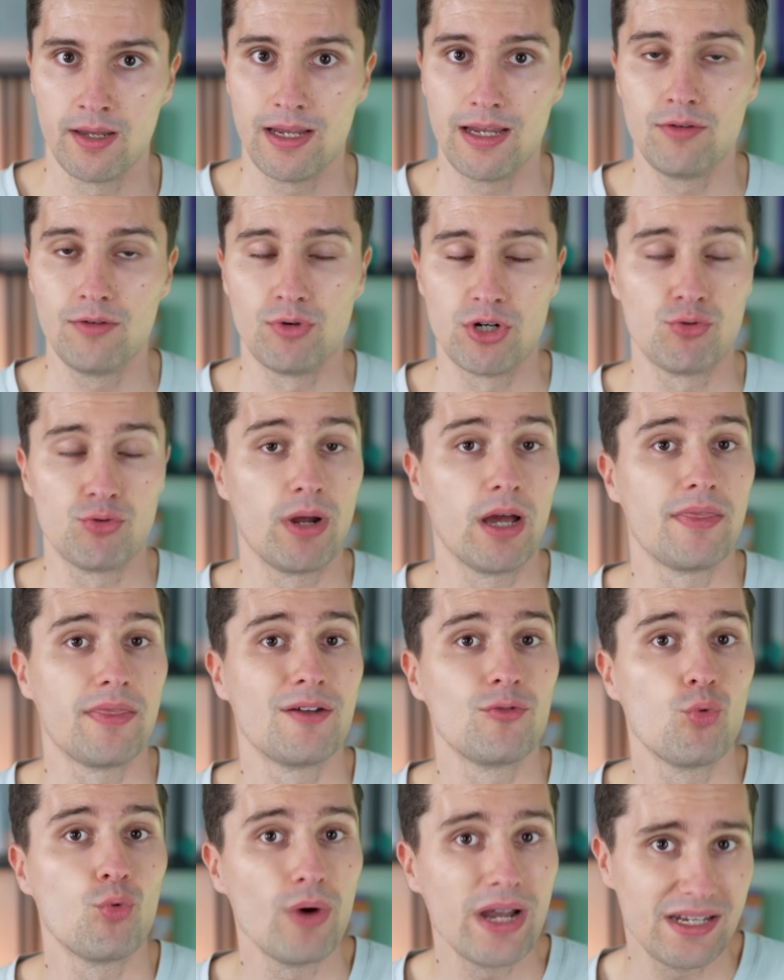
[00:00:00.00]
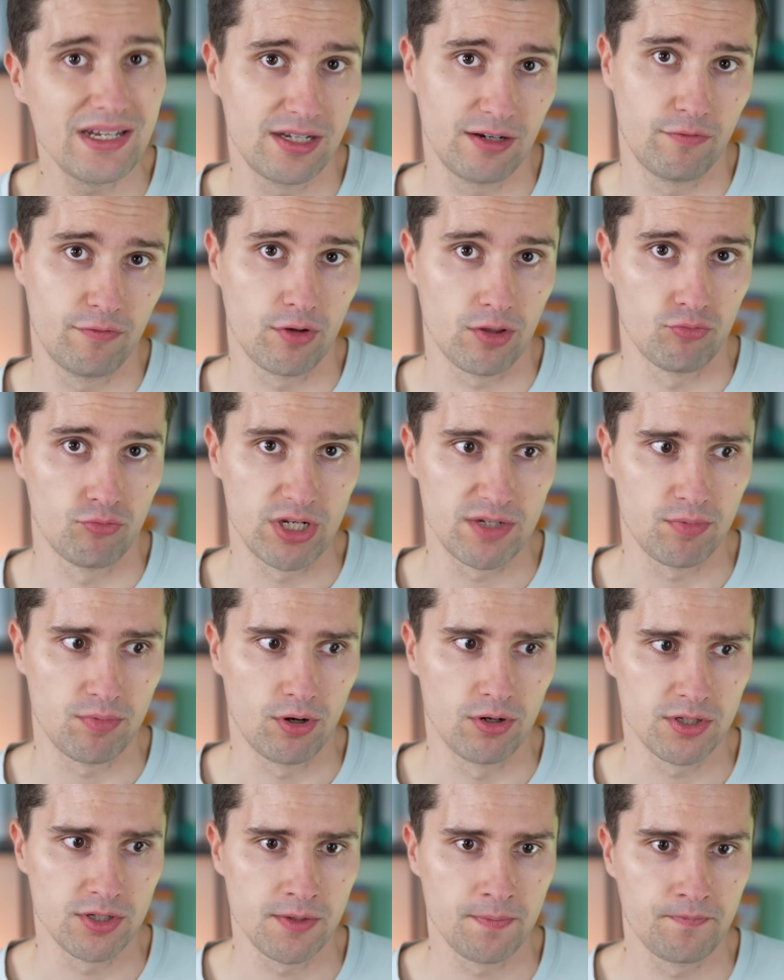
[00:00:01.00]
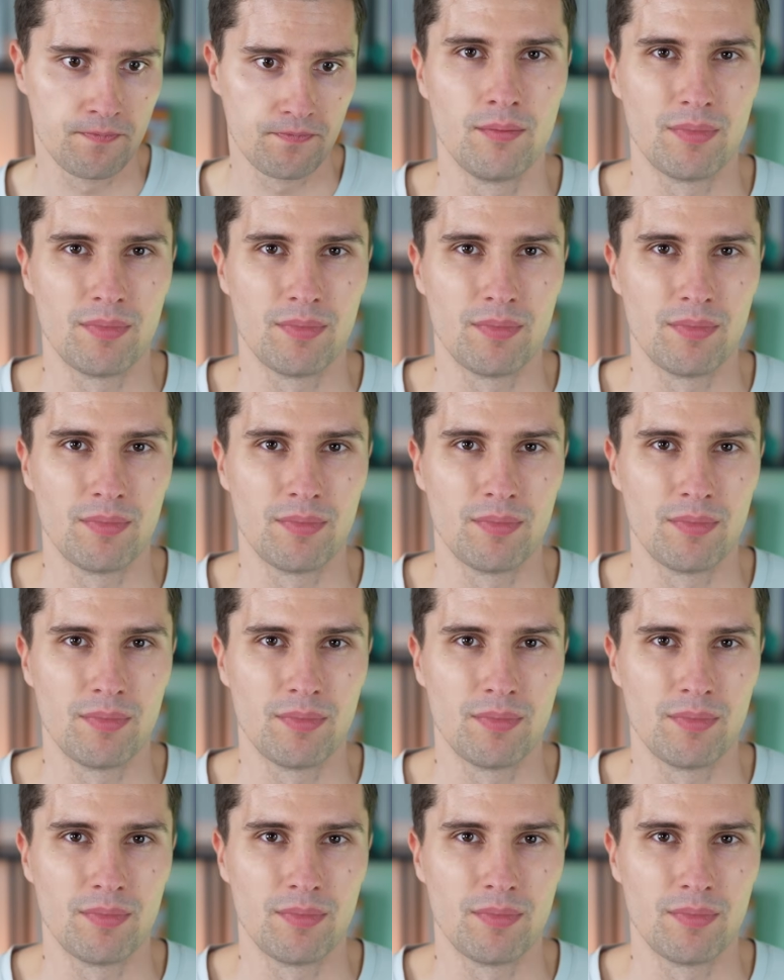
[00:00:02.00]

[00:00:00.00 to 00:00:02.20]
in which we are then waiting for the response.